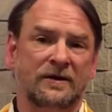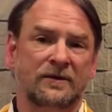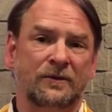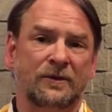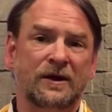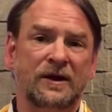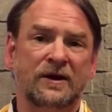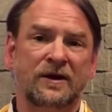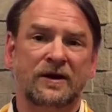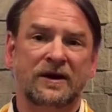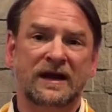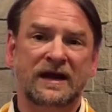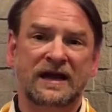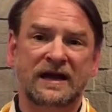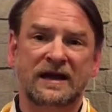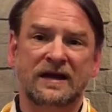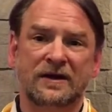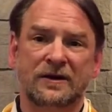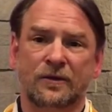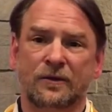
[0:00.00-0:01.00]
We are
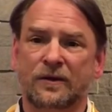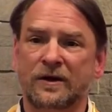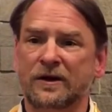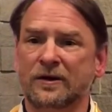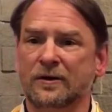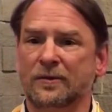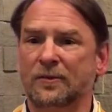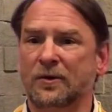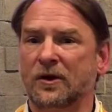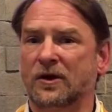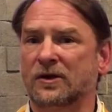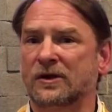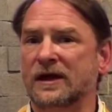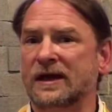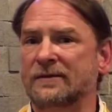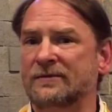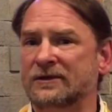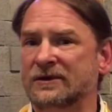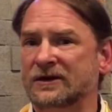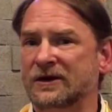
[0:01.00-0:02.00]
here. We are
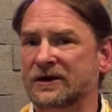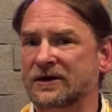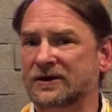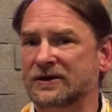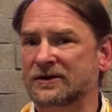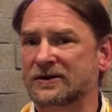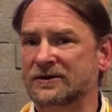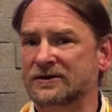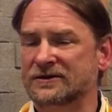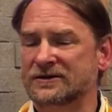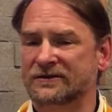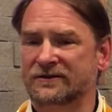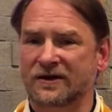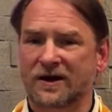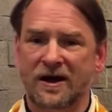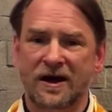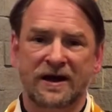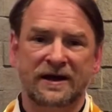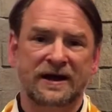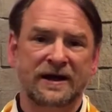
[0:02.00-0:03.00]
proclaiming the good news of
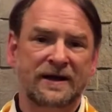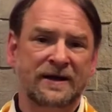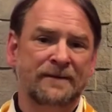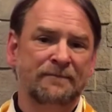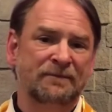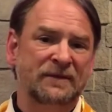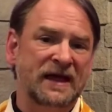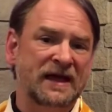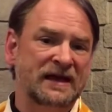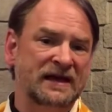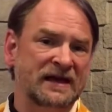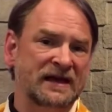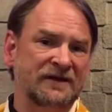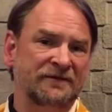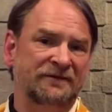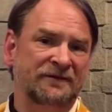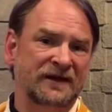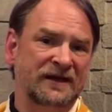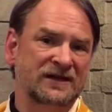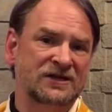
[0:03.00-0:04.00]
God. And
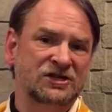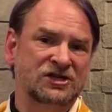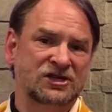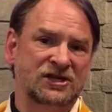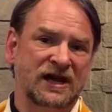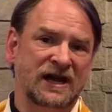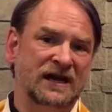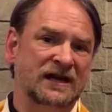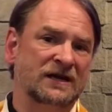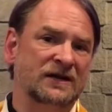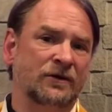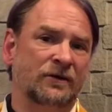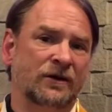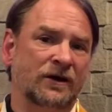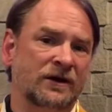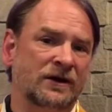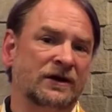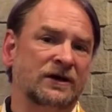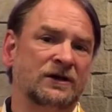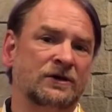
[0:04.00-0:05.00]
if in
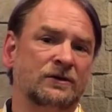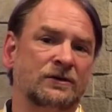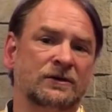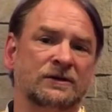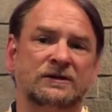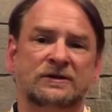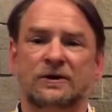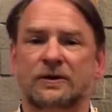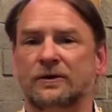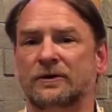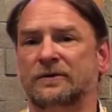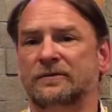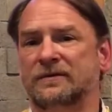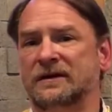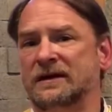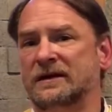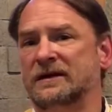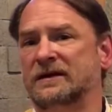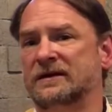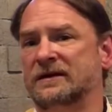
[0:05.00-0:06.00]
January you had told
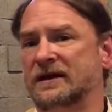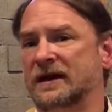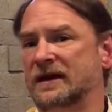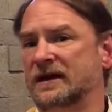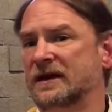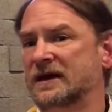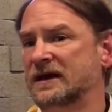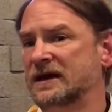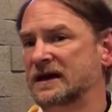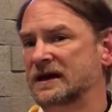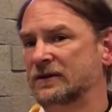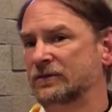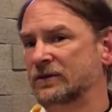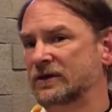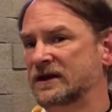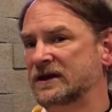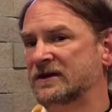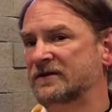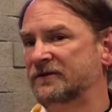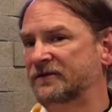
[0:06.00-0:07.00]
me that
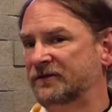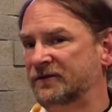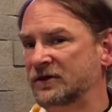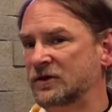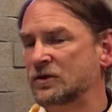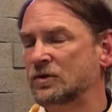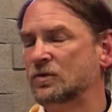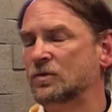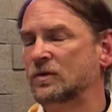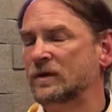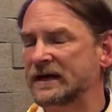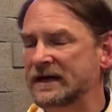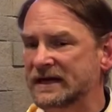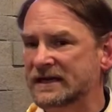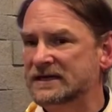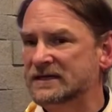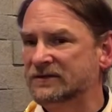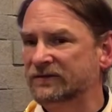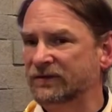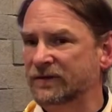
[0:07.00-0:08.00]
within a few
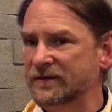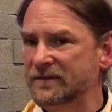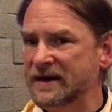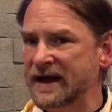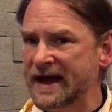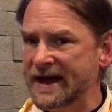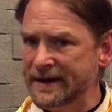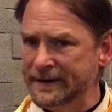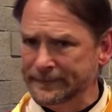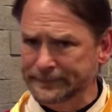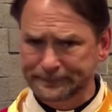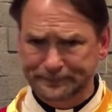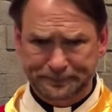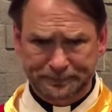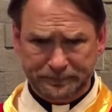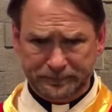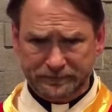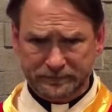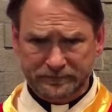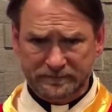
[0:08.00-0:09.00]
weeks from
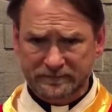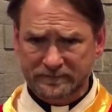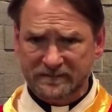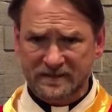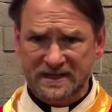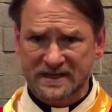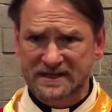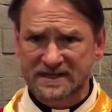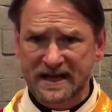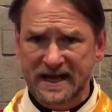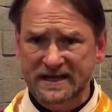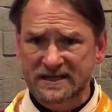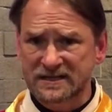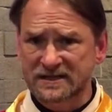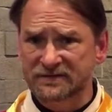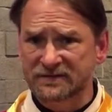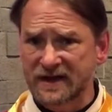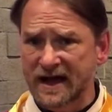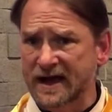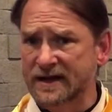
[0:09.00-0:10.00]
now, Tens
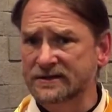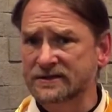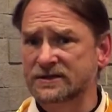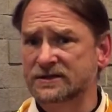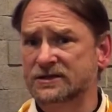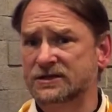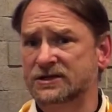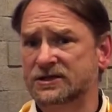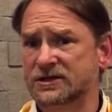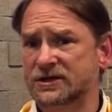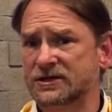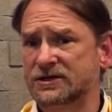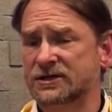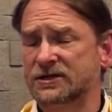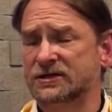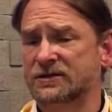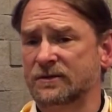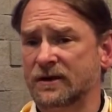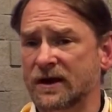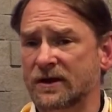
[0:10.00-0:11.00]
of thousands of
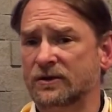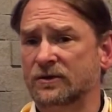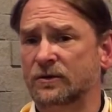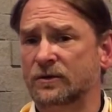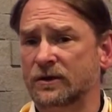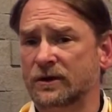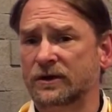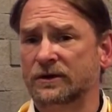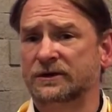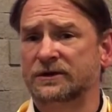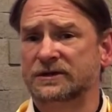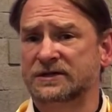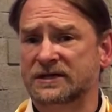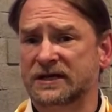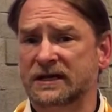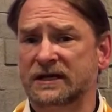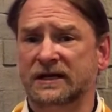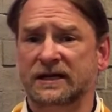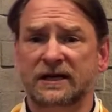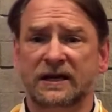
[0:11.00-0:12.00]
churches around the world are
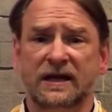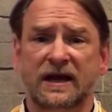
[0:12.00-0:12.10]
suddenly